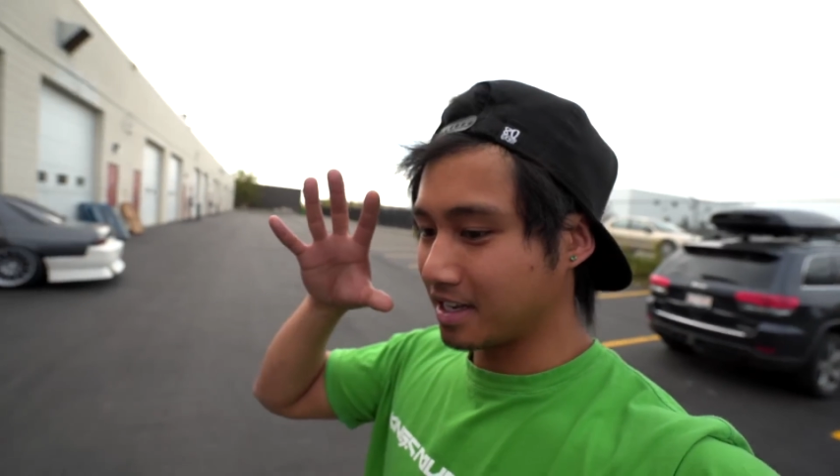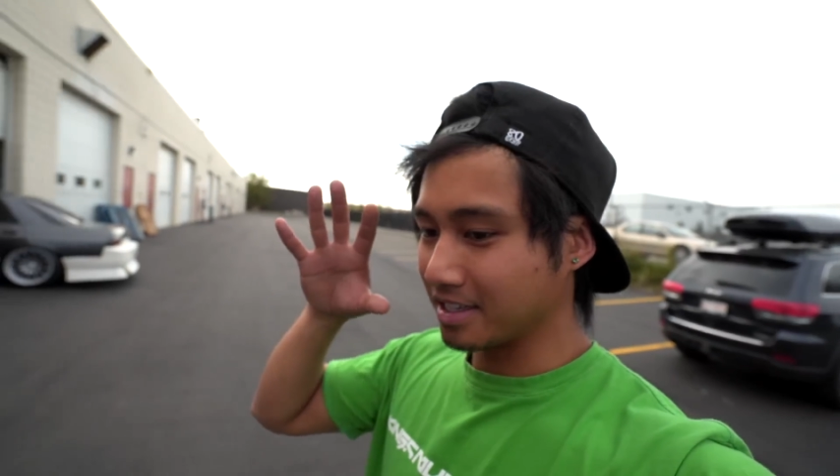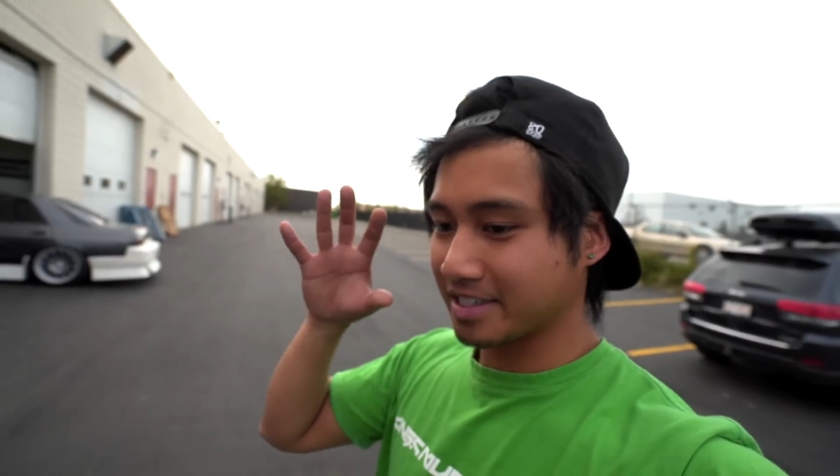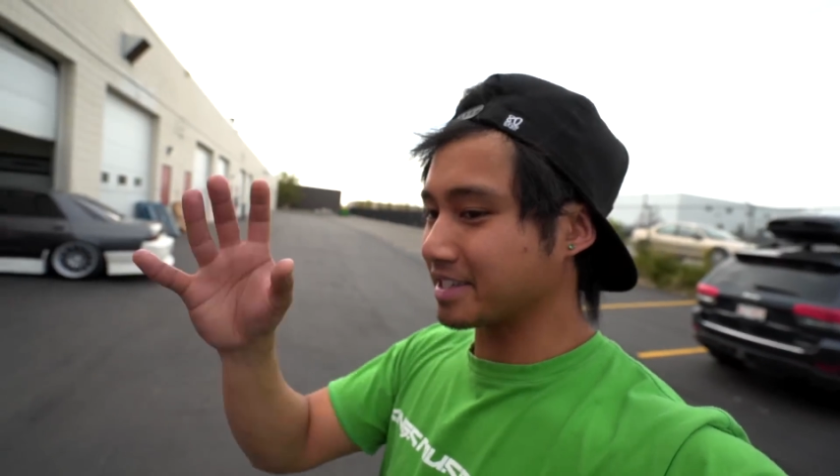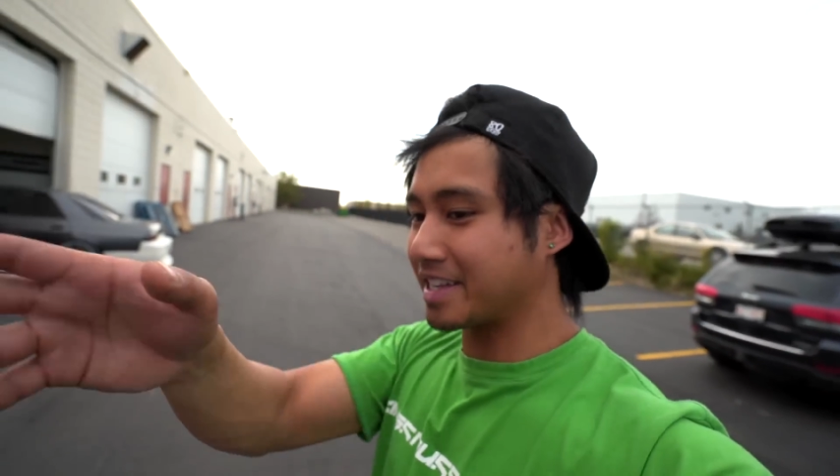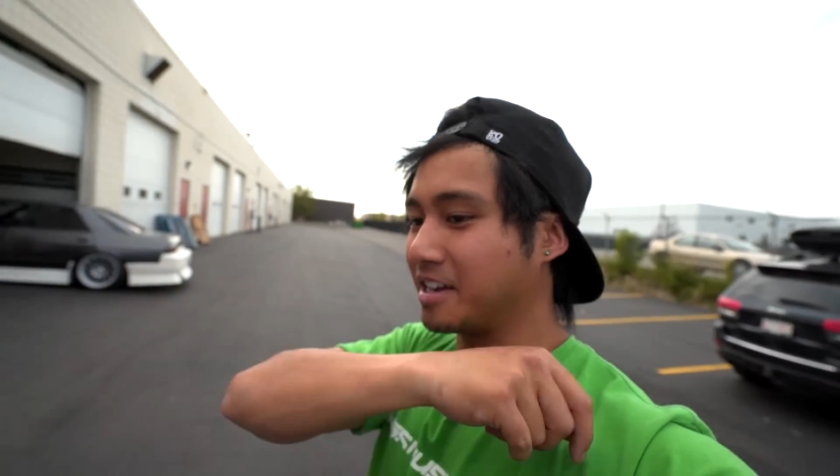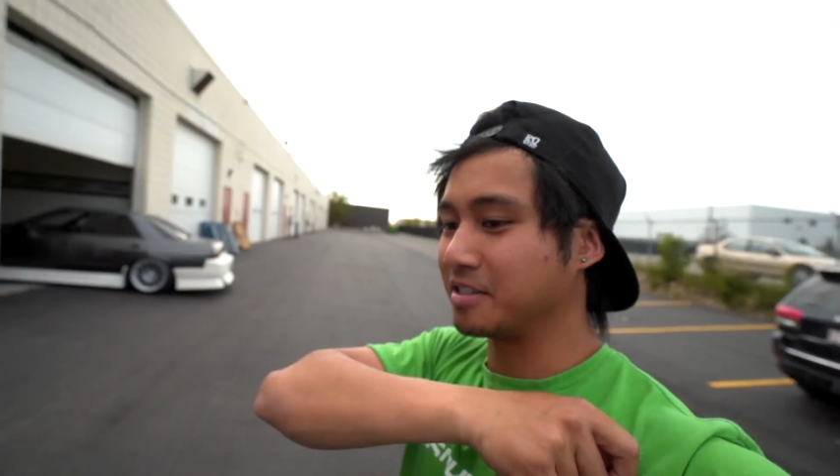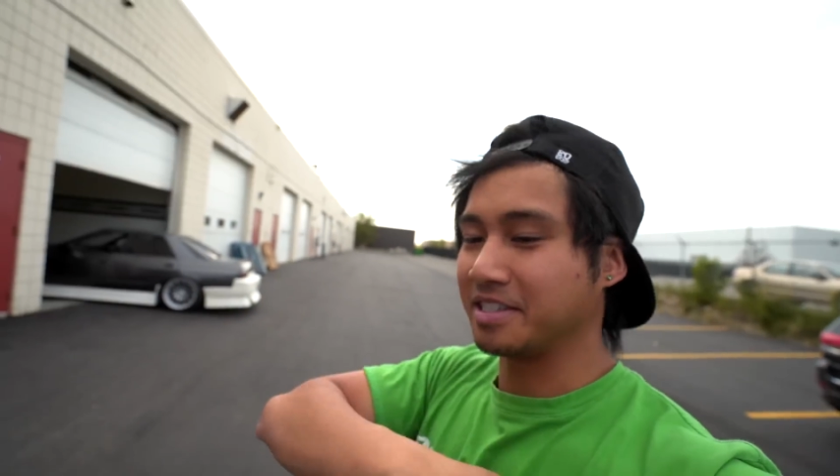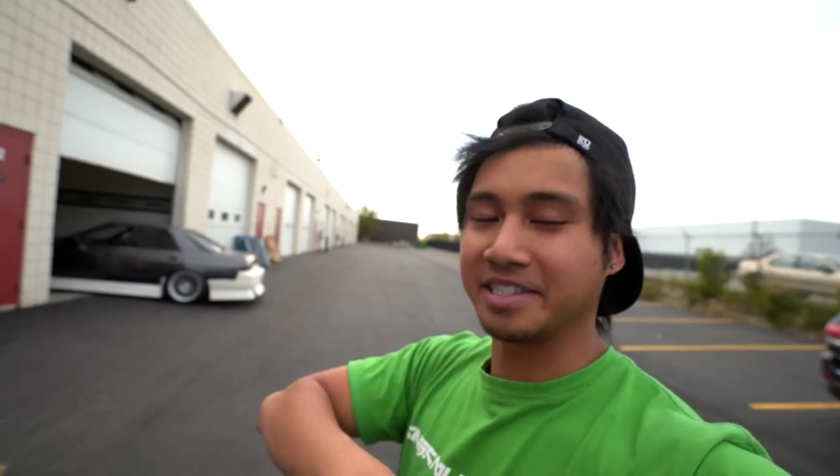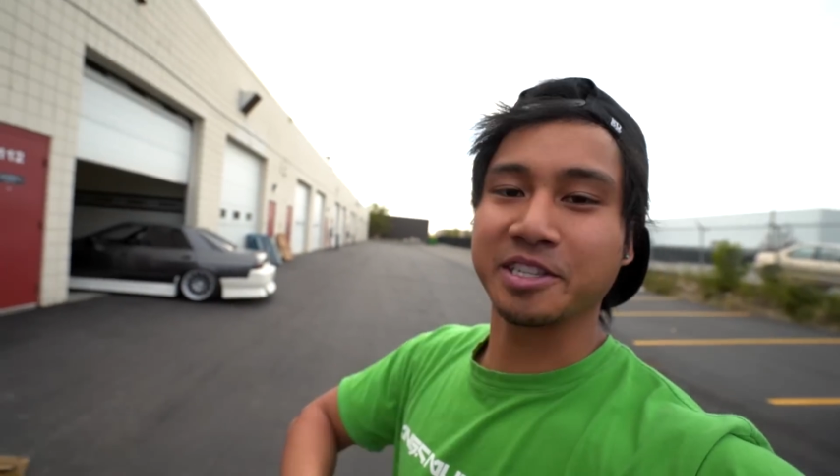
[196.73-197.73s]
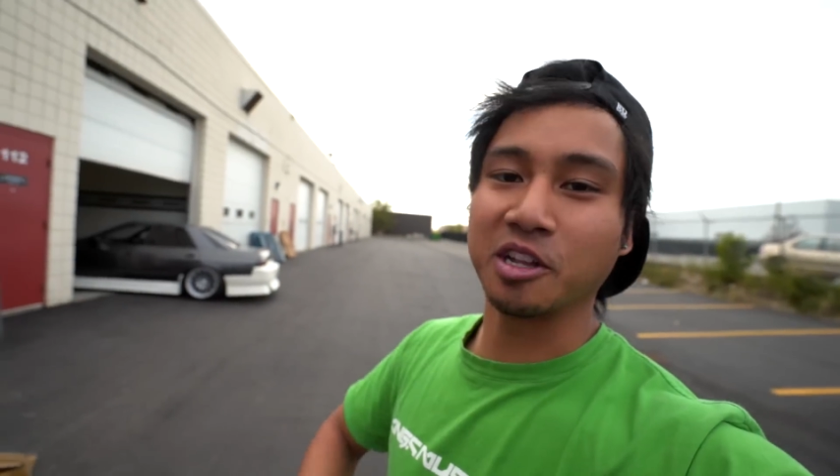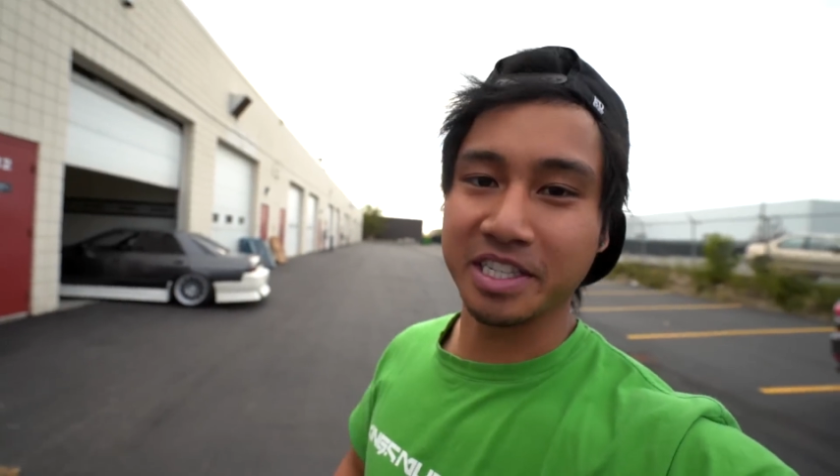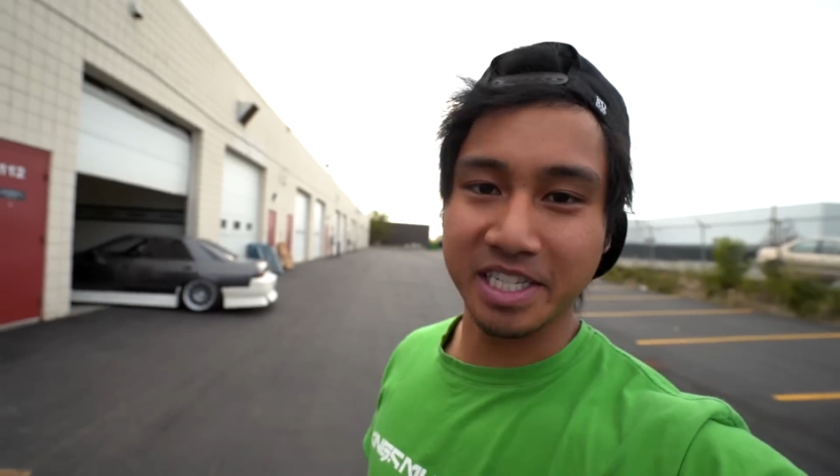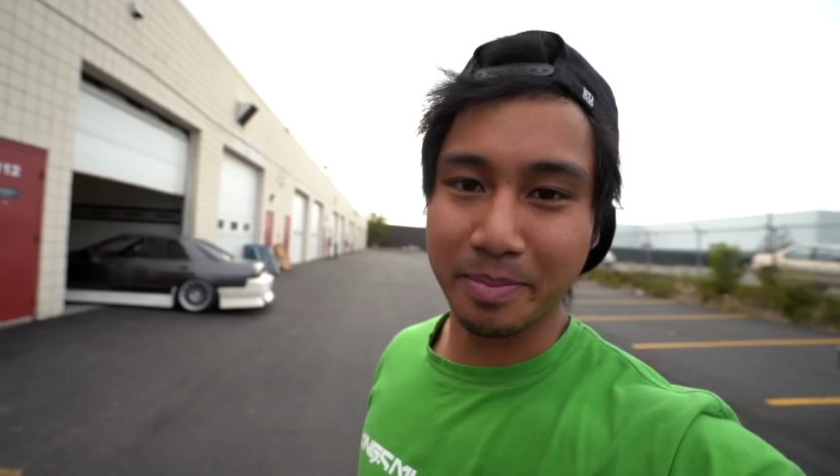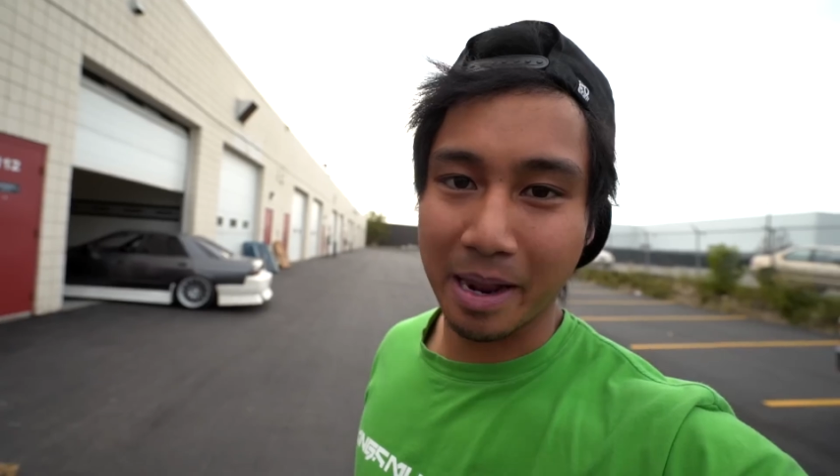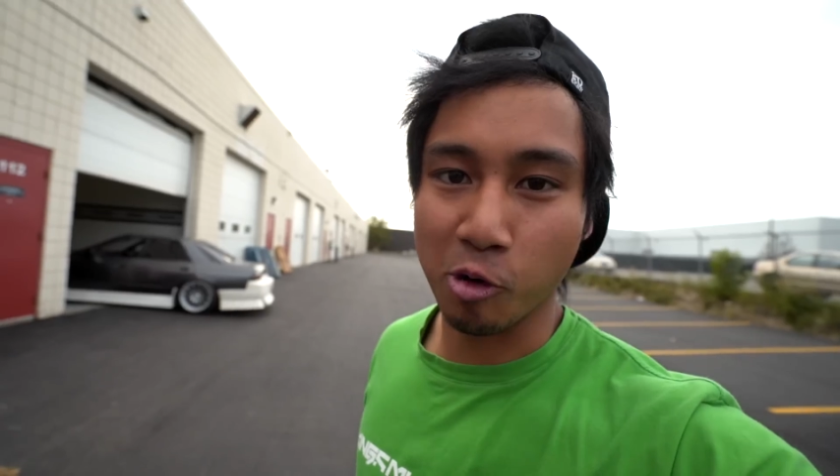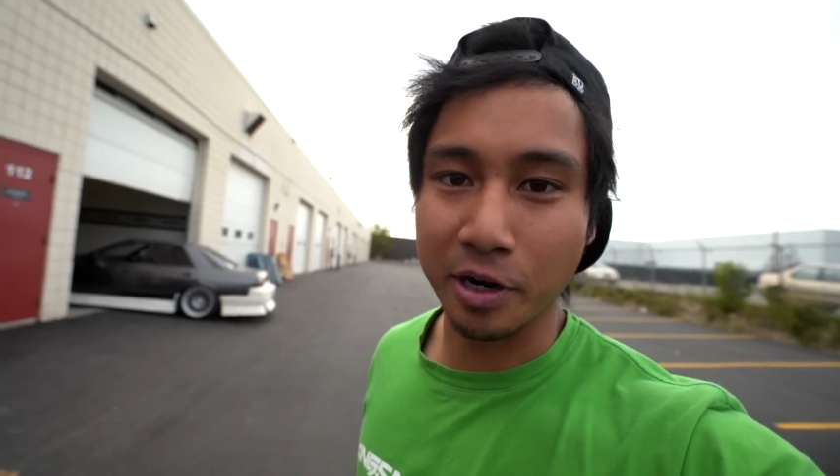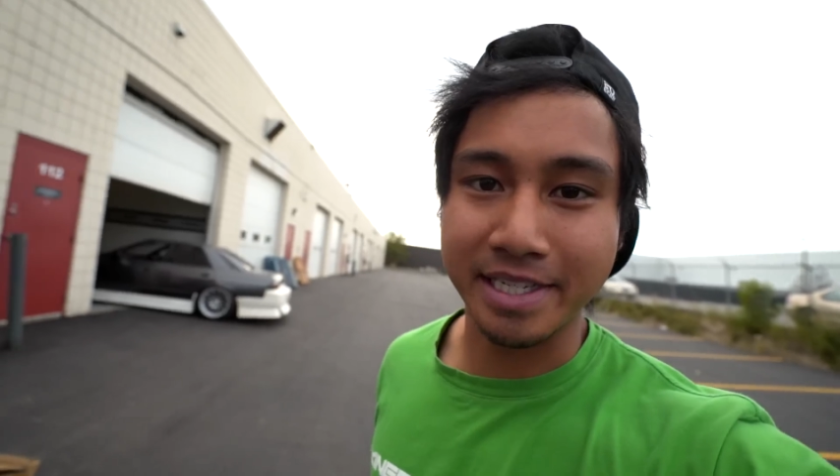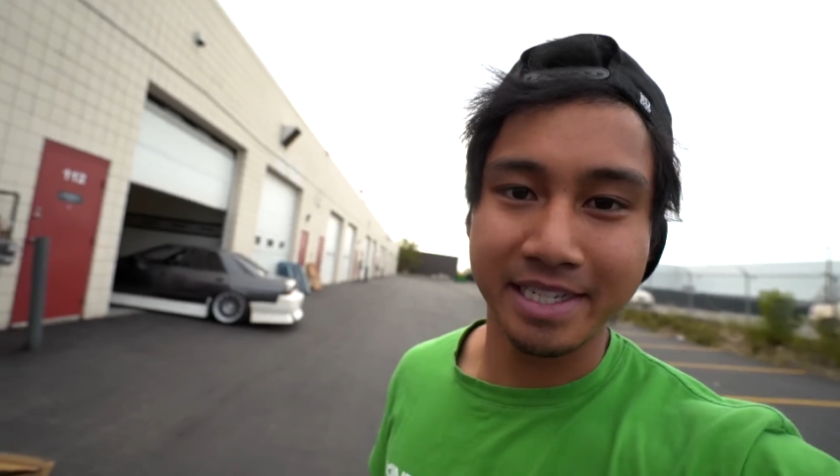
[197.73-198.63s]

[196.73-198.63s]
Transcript: let's just get on to installing these bad boys.